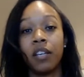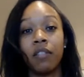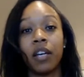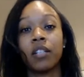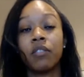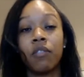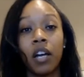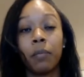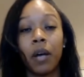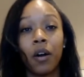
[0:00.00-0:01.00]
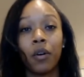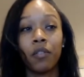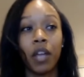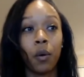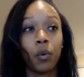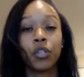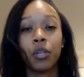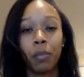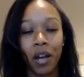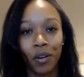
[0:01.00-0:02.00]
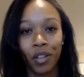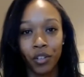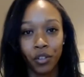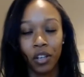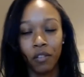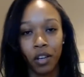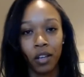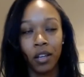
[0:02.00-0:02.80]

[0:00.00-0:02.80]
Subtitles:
that divine power, that worship power that you're giving.